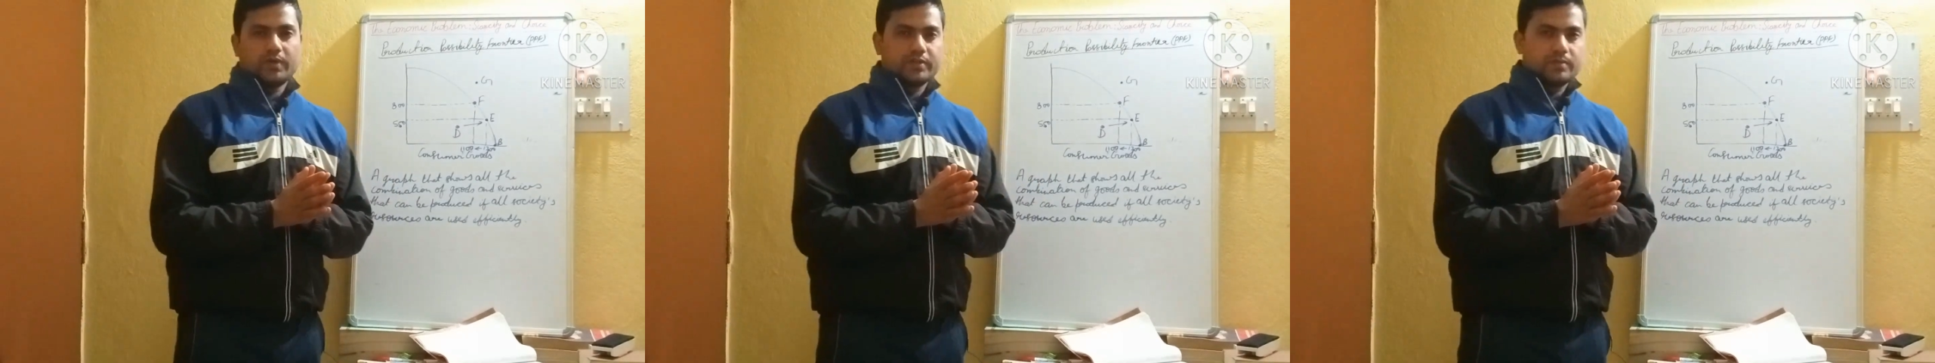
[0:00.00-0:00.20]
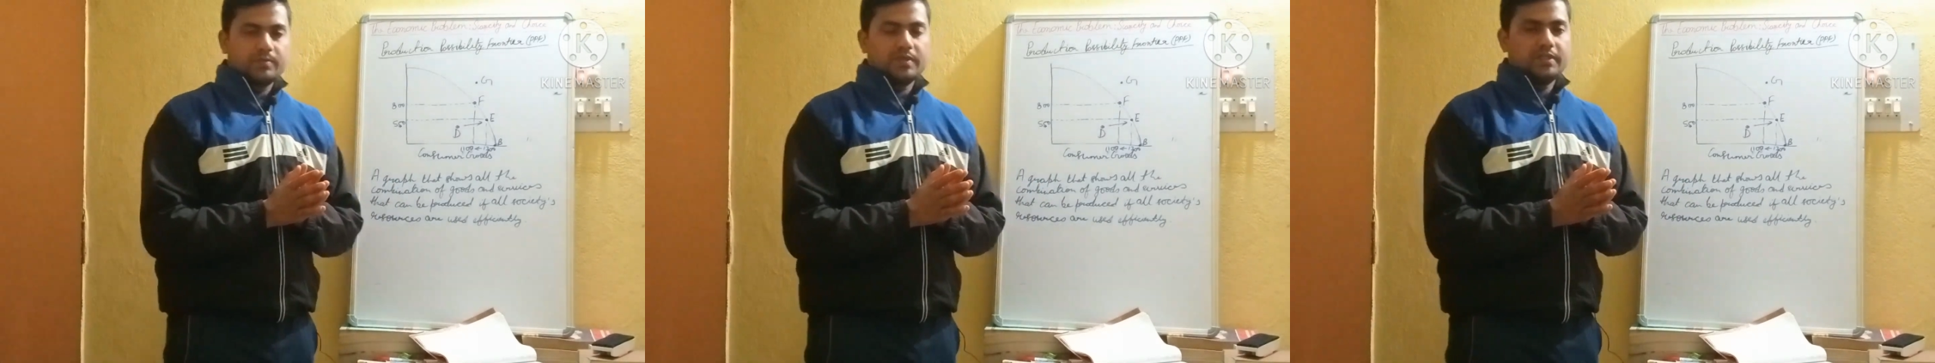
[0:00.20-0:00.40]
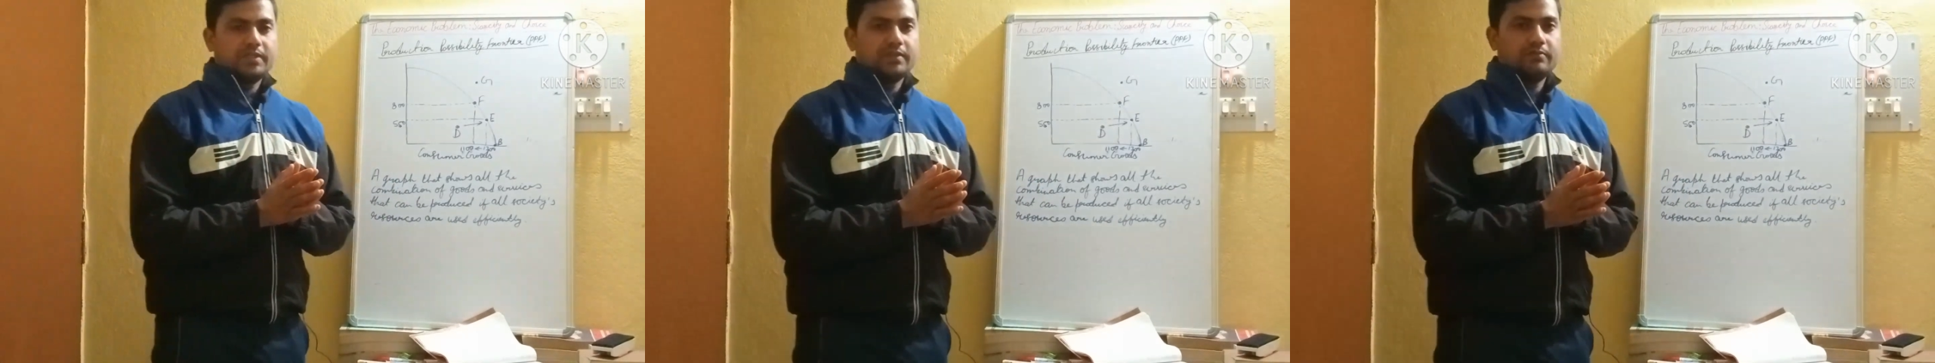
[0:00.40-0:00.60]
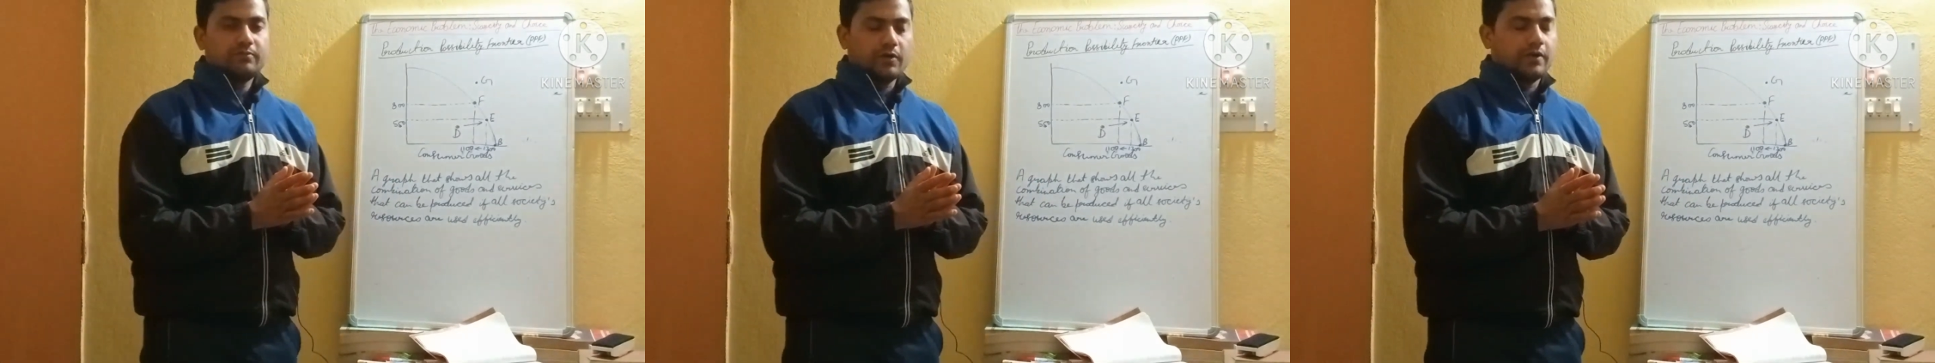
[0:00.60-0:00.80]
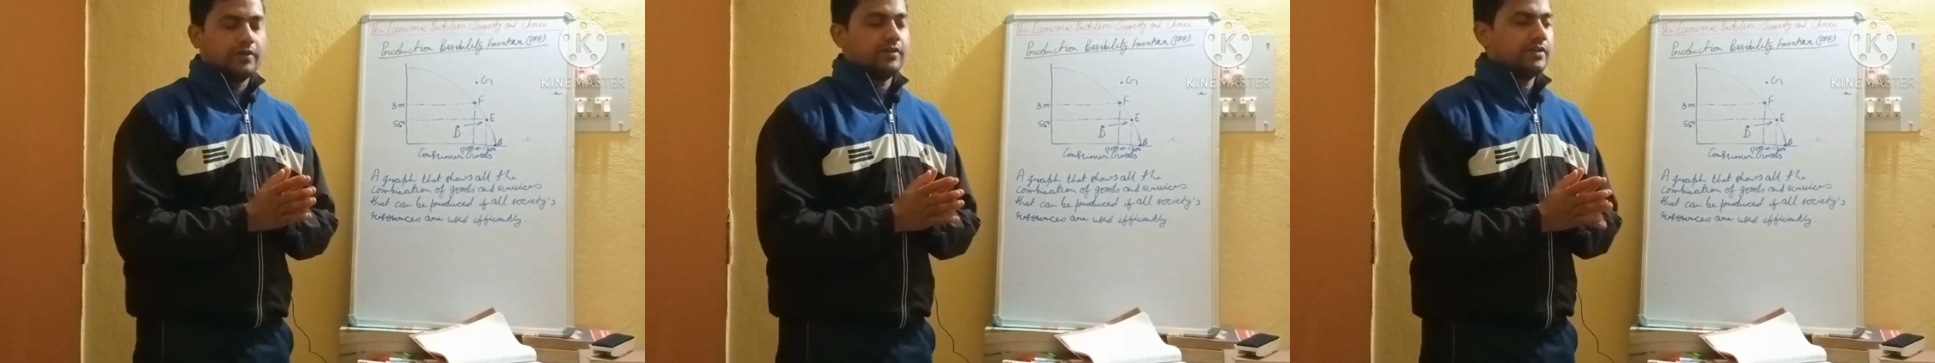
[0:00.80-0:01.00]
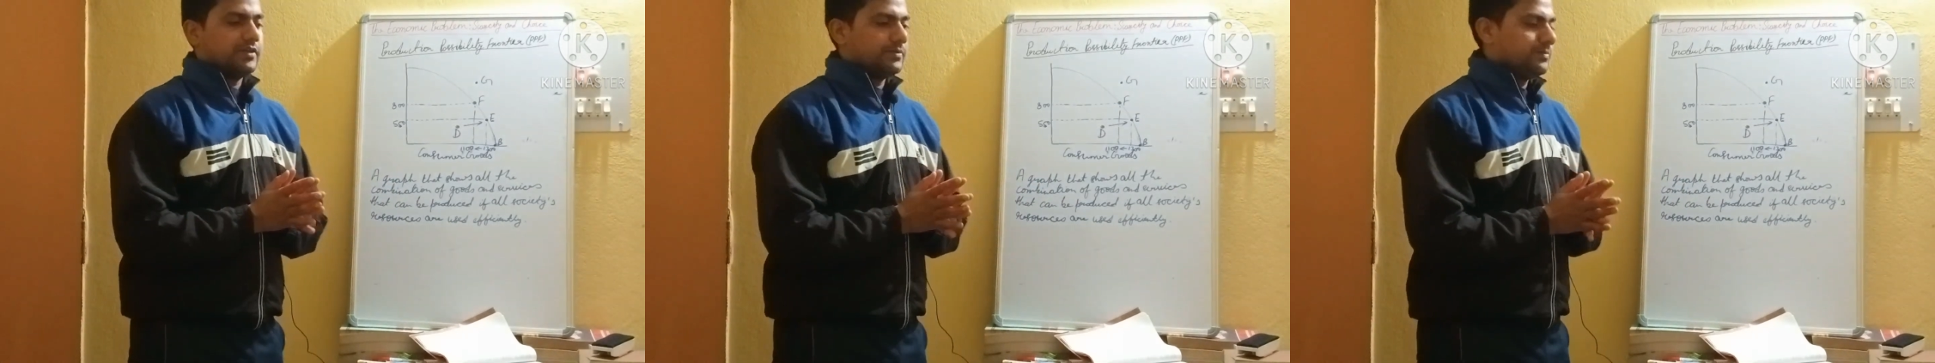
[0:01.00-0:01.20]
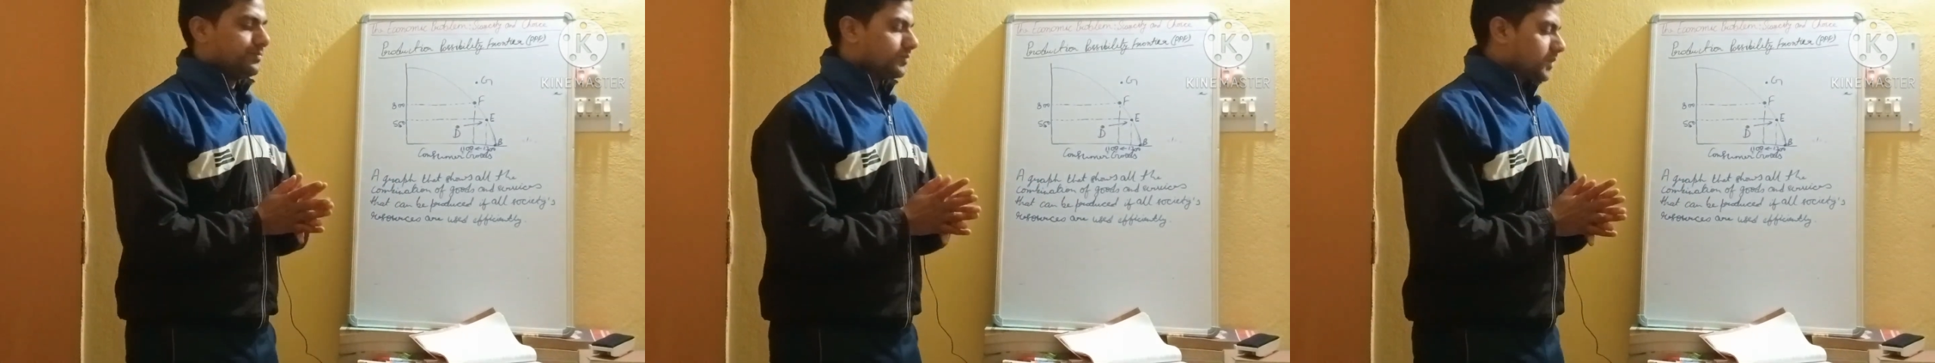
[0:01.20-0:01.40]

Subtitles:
possibility frontier?